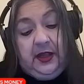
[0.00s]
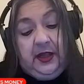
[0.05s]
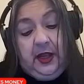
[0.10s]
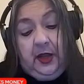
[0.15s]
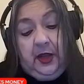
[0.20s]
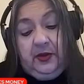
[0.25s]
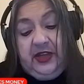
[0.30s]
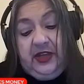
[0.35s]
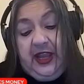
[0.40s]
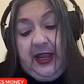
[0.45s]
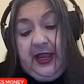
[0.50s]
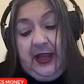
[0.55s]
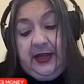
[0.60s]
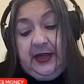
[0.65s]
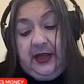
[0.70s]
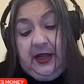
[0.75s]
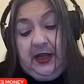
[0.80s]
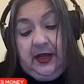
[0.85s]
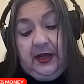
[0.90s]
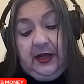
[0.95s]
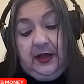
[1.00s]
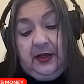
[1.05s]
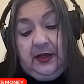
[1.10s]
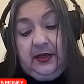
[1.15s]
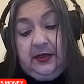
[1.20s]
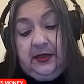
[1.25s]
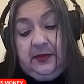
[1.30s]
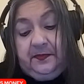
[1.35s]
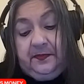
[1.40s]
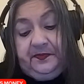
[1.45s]
okay,
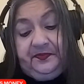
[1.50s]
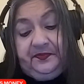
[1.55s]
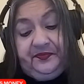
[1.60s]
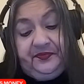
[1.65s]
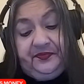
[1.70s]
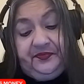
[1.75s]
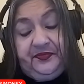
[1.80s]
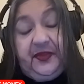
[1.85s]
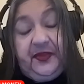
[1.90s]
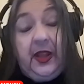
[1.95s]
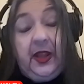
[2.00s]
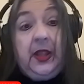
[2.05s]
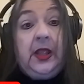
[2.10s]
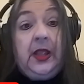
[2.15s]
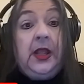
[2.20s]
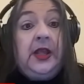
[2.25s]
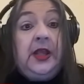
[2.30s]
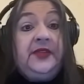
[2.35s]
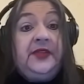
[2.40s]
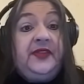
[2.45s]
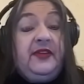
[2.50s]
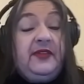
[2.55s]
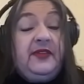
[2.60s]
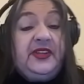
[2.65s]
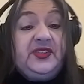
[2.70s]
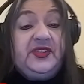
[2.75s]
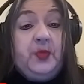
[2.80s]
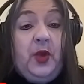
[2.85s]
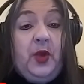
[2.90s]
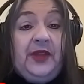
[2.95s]
uh, there
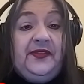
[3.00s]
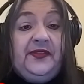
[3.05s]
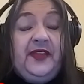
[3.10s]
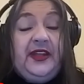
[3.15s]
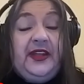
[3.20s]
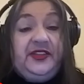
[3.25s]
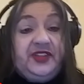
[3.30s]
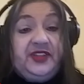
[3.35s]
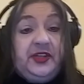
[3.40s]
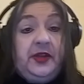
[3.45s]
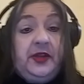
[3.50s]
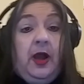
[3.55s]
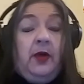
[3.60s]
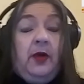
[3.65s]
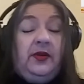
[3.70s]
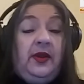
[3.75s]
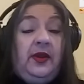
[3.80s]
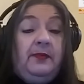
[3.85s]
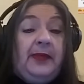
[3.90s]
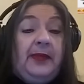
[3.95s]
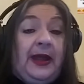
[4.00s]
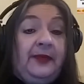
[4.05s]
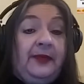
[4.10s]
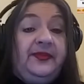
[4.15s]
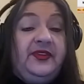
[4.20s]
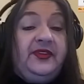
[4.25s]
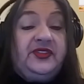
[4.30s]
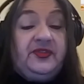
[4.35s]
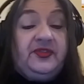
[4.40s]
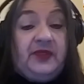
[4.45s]
is one thing to note about this